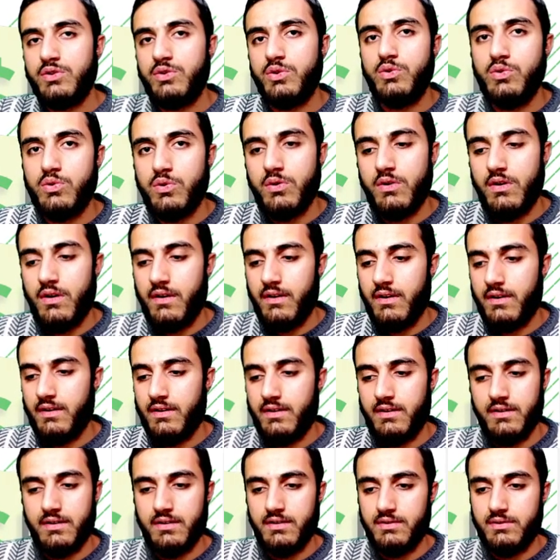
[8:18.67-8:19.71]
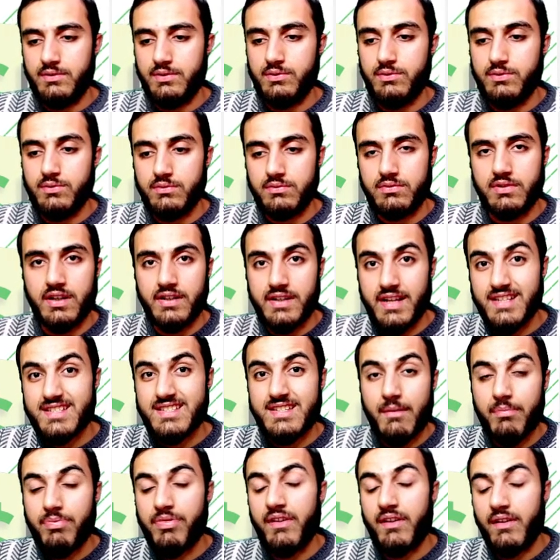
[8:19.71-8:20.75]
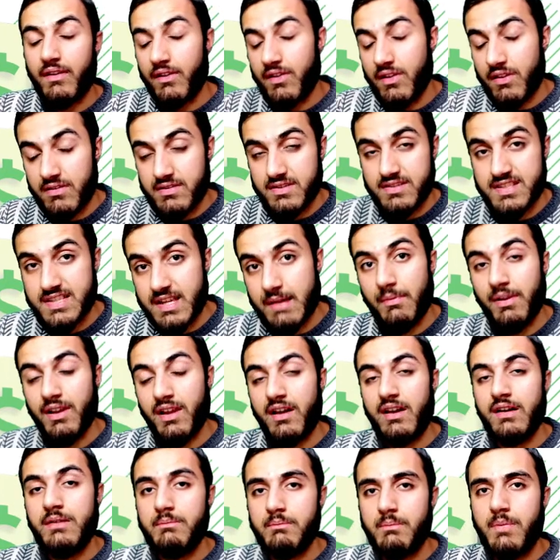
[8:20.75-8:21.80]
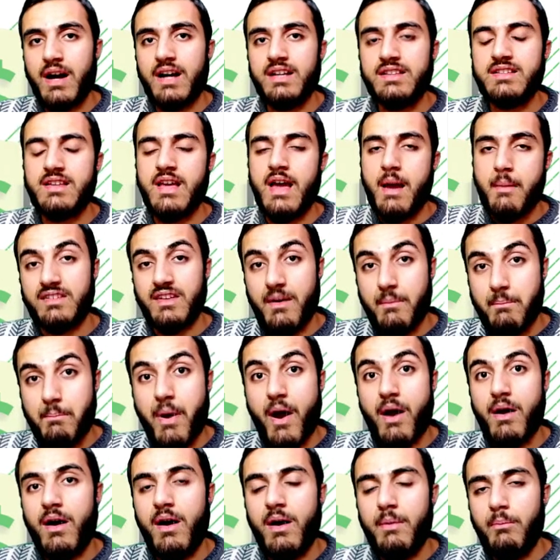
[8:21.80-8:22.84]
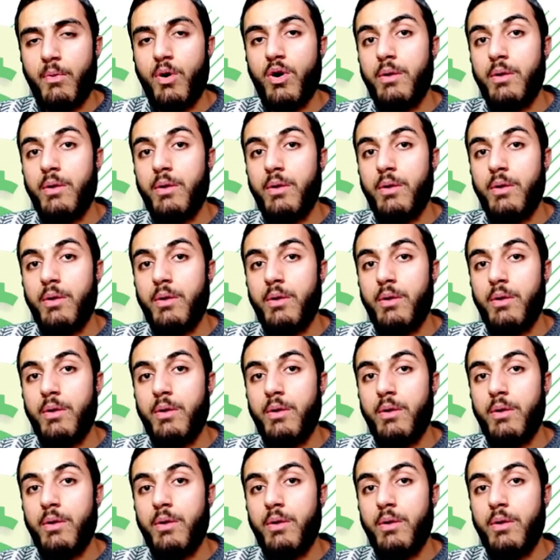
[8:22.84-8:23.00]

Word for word: to uh, to create something similar but but uh,